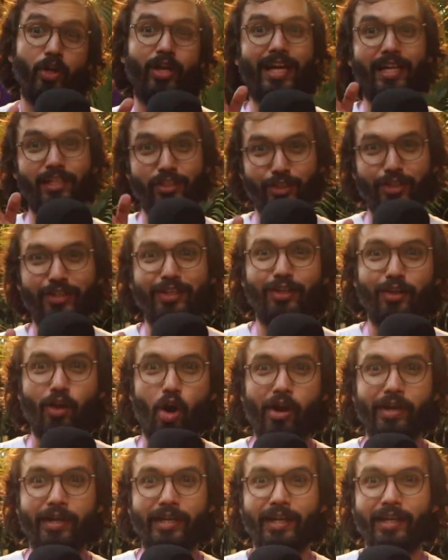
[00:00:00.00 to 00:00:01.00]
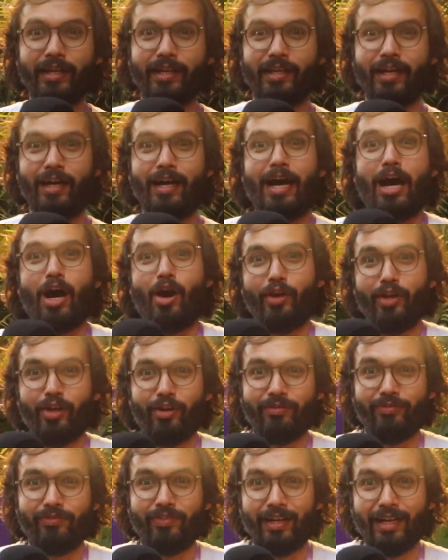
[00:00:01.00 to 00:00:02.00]
hope you're enjoying the content
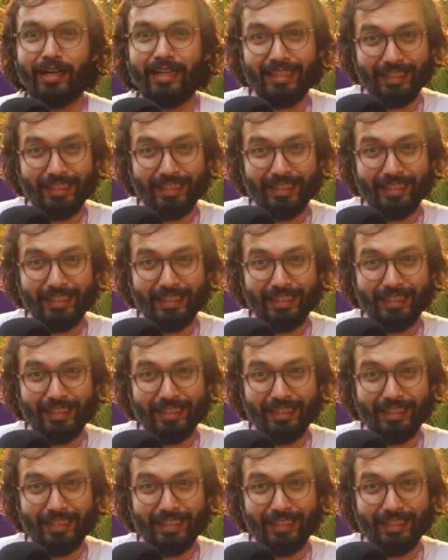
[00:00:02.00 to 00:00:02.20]
out of